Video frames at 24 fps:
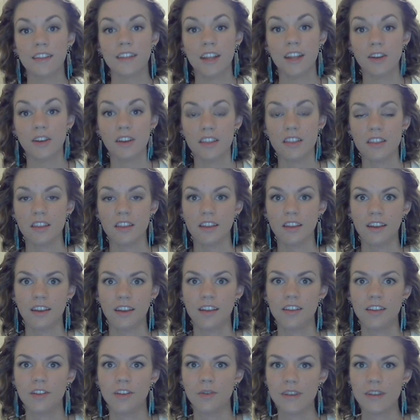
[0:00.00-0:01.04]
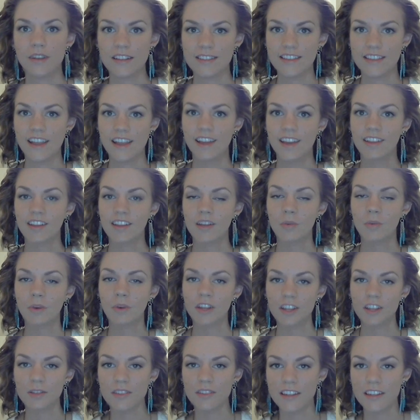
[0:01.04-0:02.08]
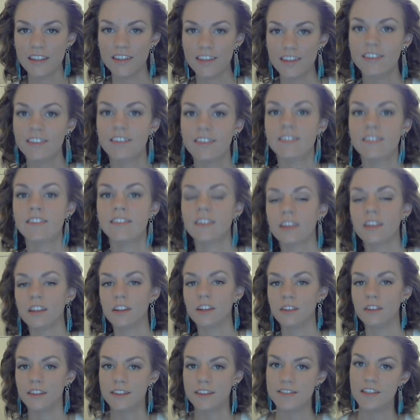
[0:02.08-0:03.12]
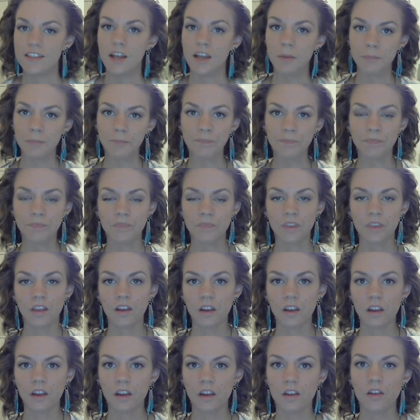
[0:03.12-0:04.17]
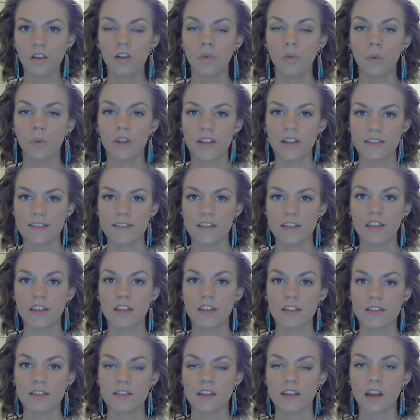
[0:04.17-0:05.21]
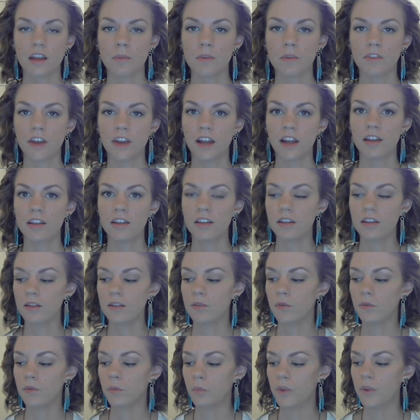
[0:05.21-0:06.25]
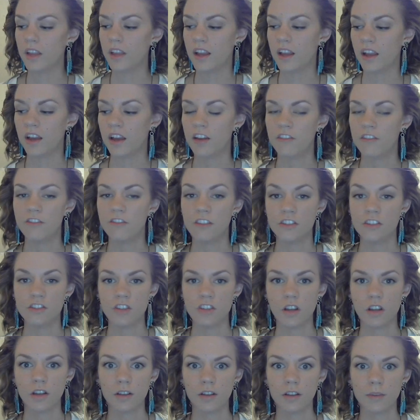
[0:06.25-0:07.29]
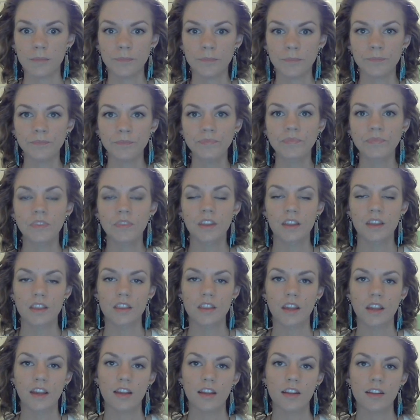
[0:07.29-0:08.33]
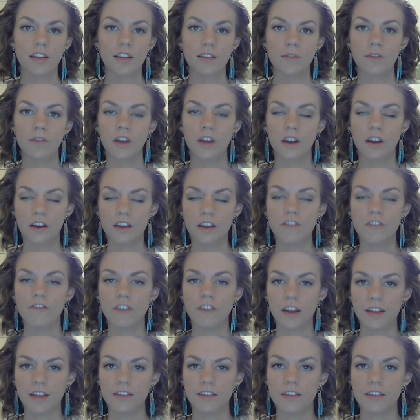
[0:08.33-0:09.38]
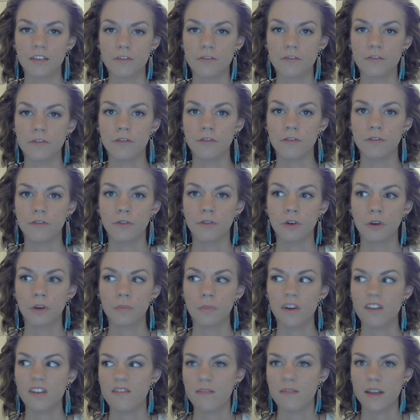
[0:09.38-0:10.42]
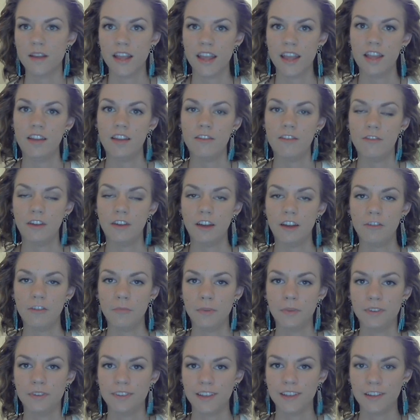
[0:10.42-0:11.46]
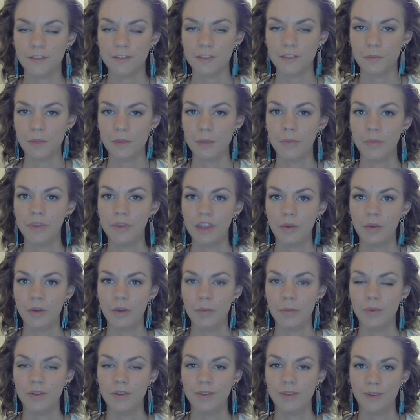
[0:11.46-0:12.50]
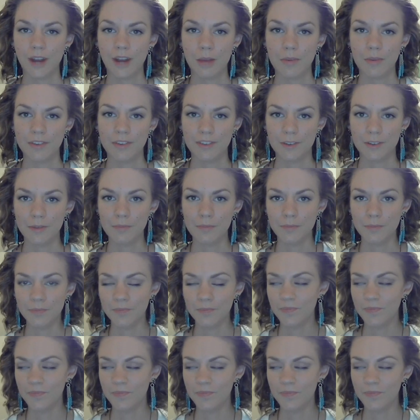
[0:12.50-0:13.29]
Now I think I know exactly what you need to clear this up. When I see this type of acne, we have a gel that is very effective for about 85% of the people that we prescribe it to.